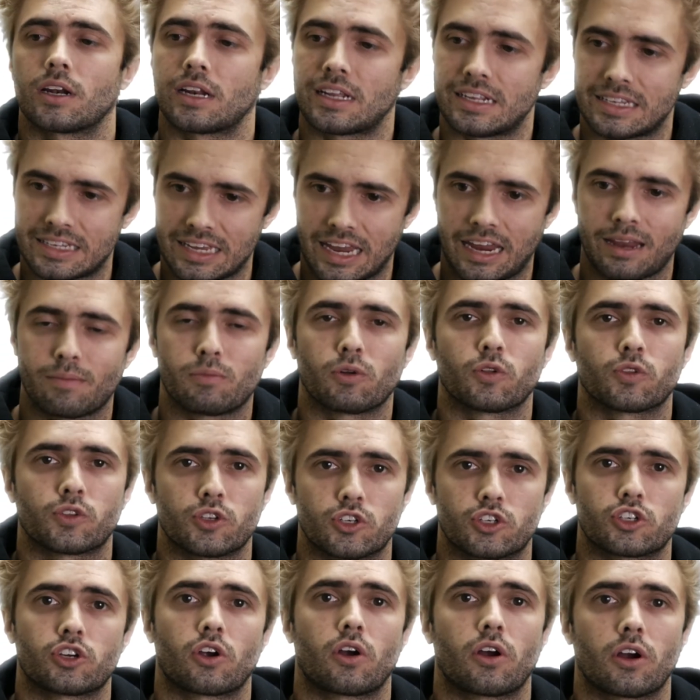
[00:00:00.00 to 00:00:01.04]
It is able
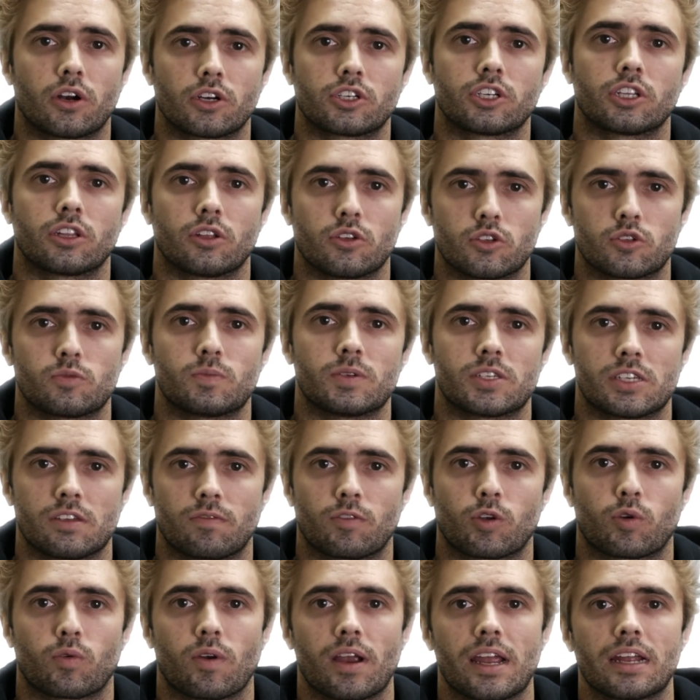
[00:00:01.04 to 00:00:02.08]
to charge at those
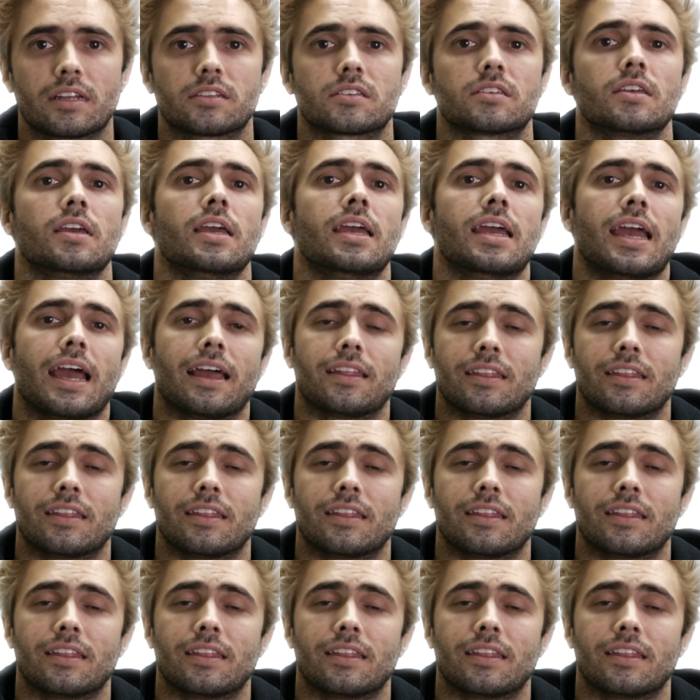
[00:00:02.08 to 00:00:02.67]
specific rates,